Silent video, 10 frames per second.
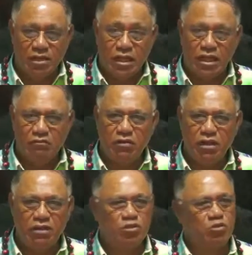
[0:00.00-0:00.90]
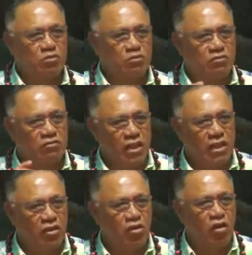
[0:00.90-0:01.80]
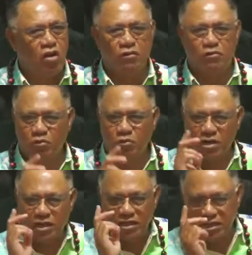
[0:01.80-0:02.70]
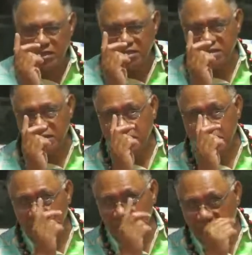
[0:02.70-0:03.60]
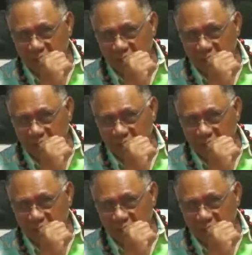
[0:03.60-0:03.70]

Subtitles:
Evening to thank God for what He did today.